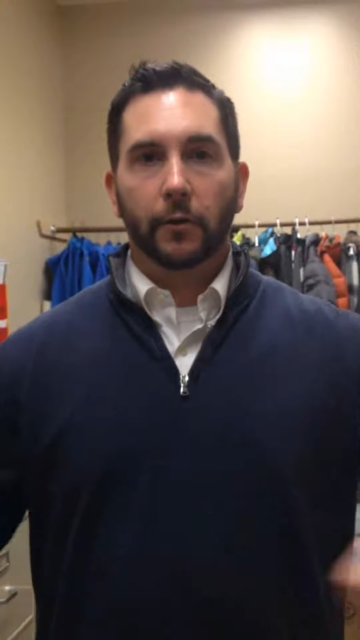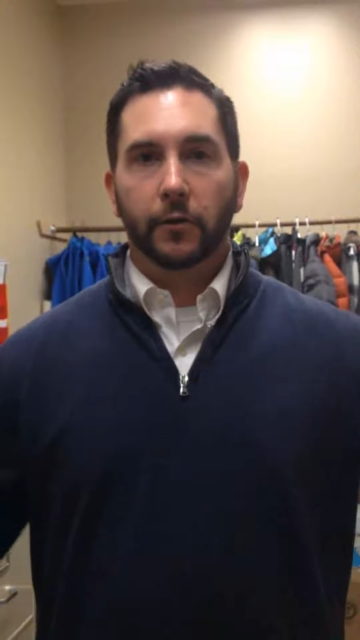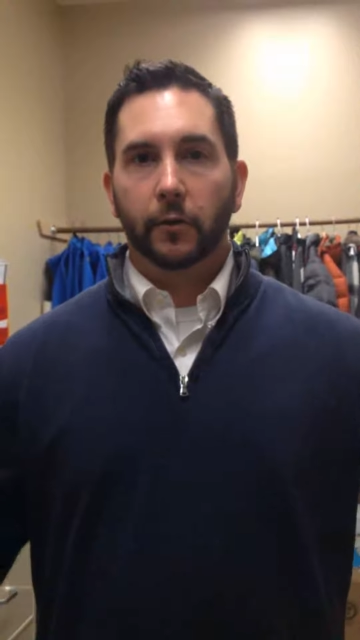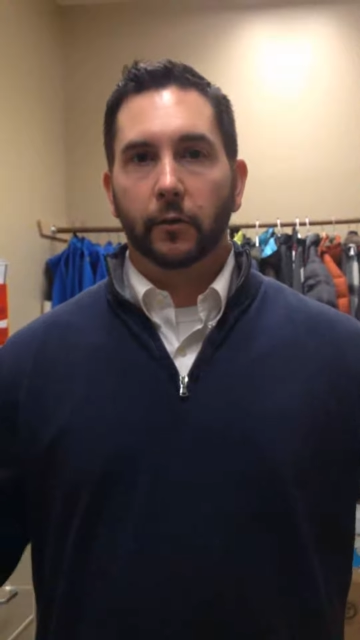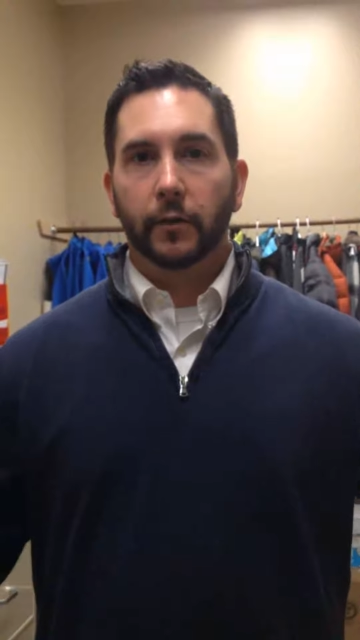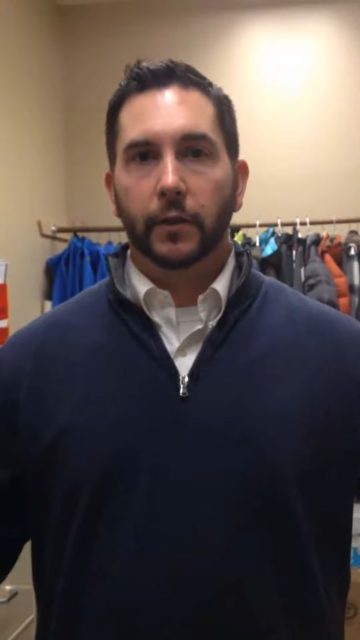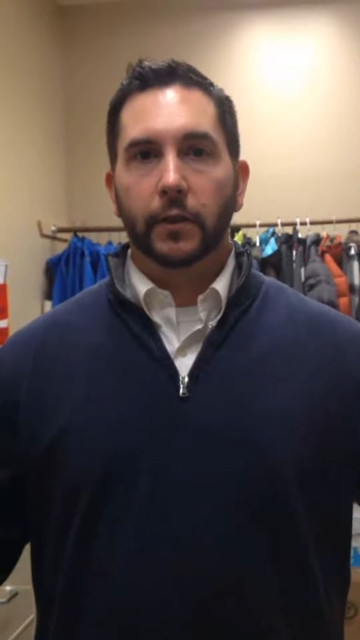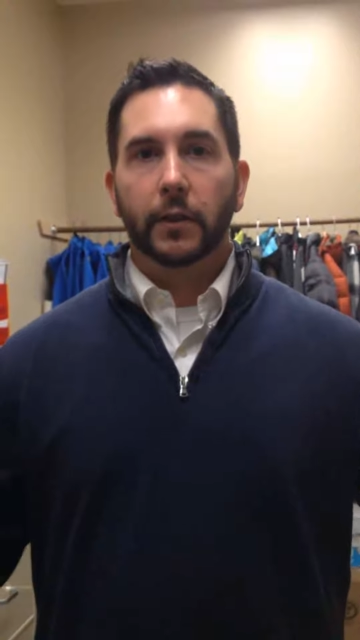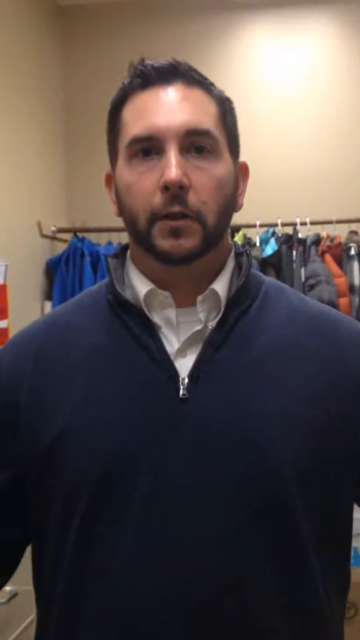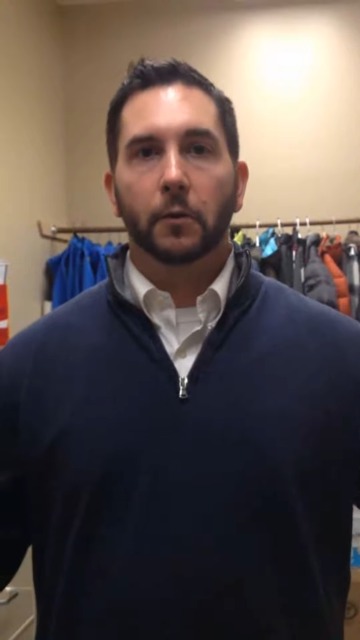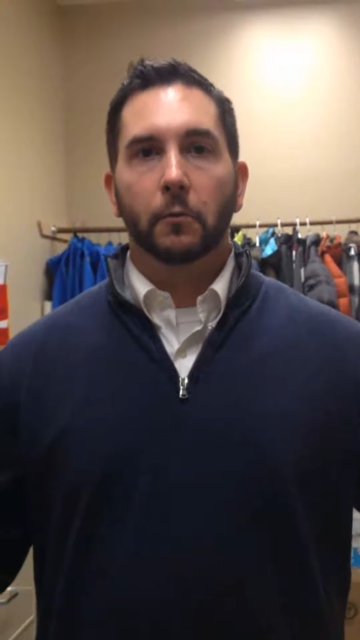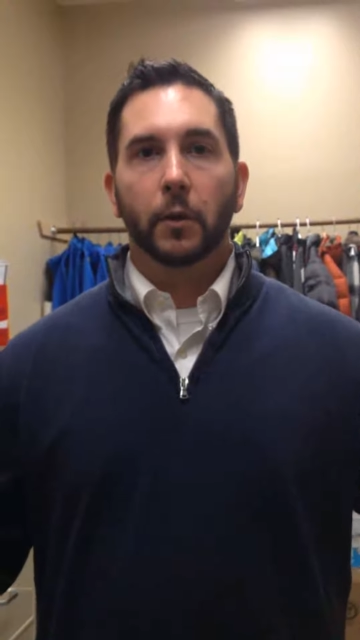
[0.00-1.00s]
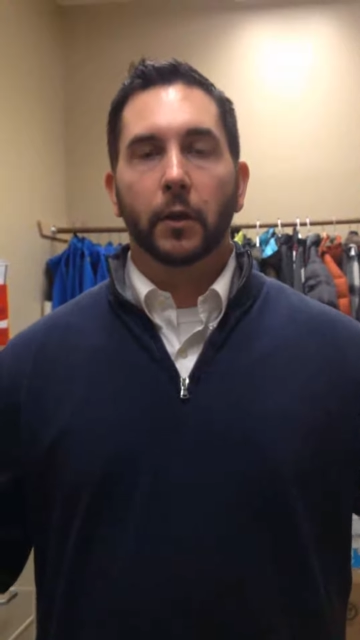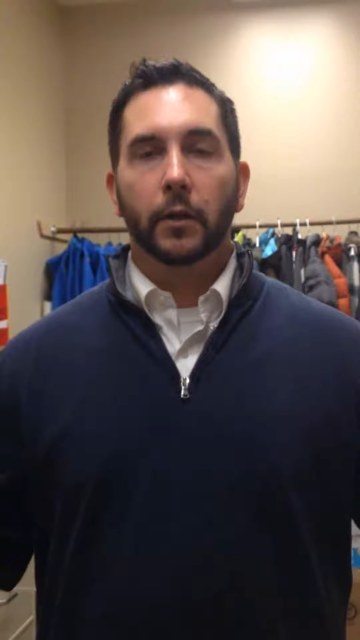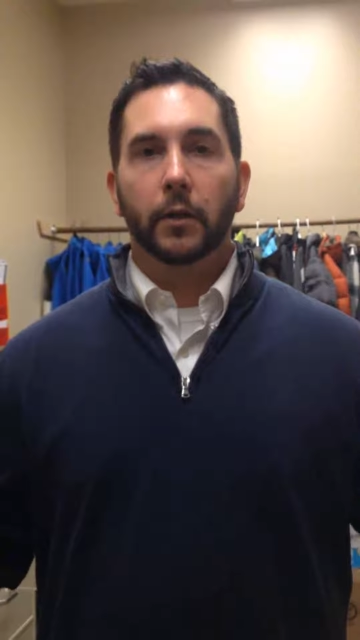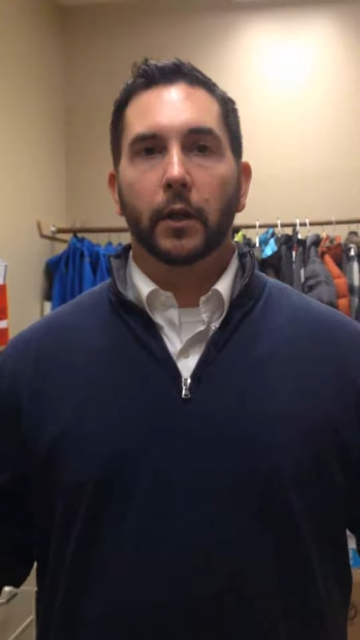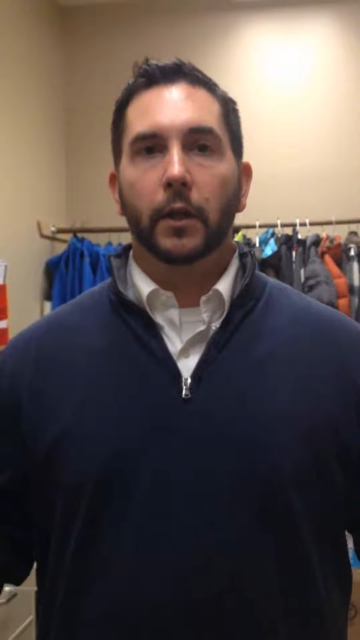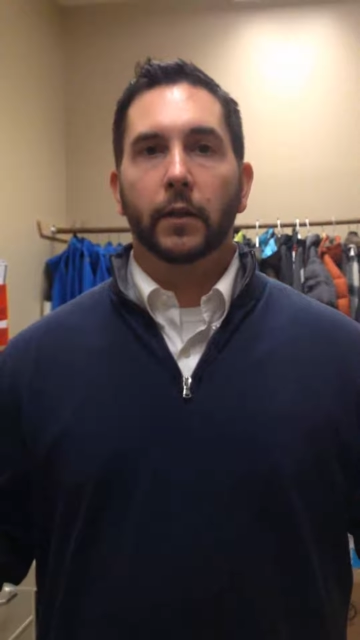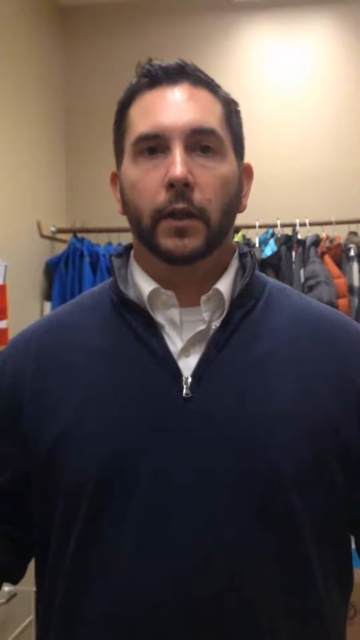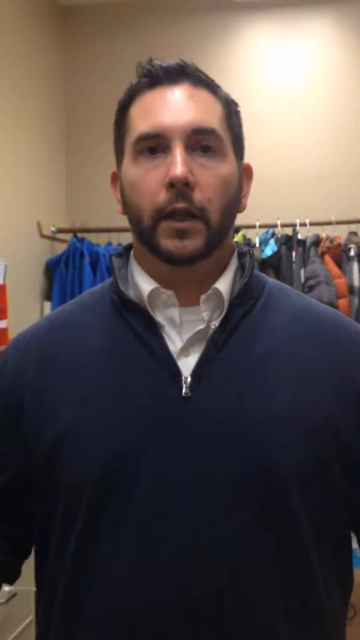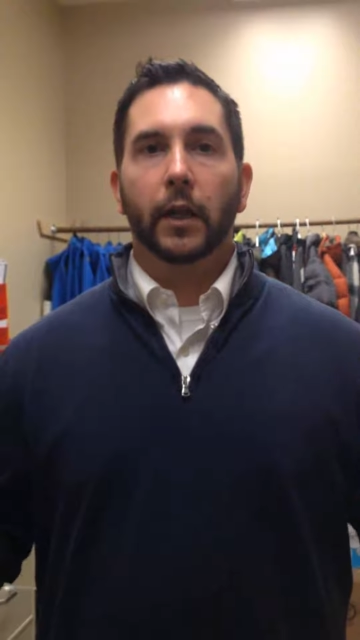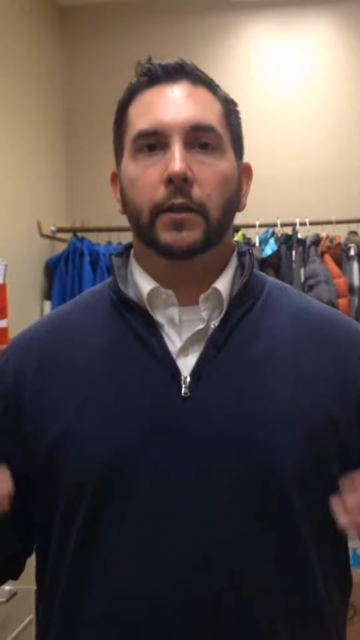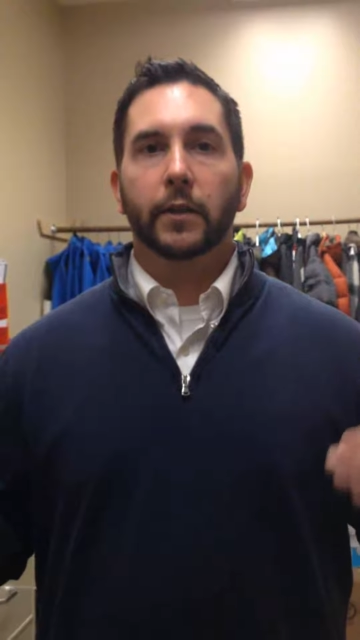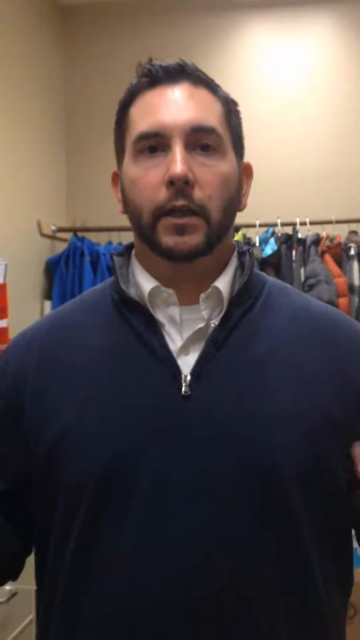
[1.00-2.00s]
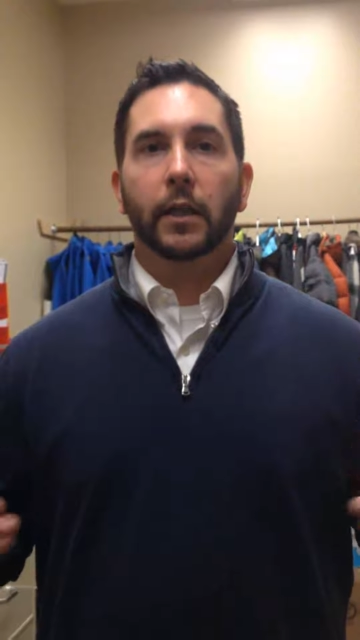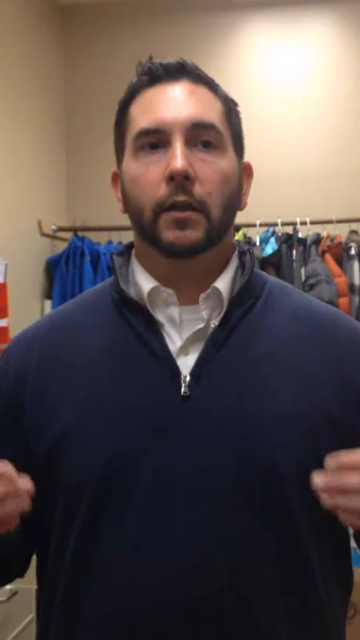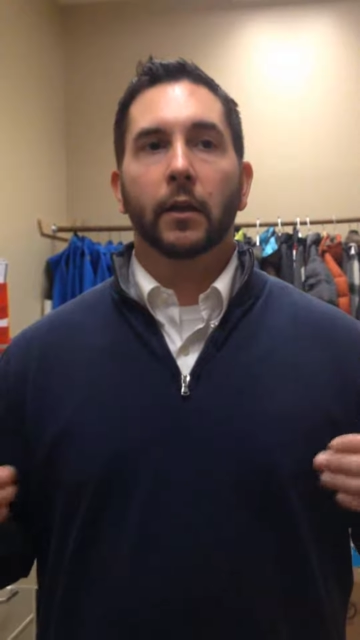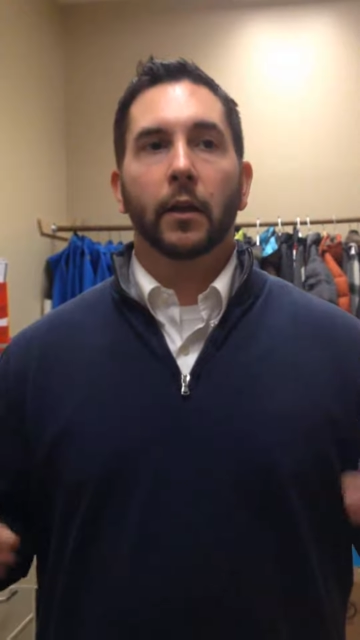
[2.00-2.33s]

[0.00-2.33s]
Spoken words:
sort of as a tier 1, and then as he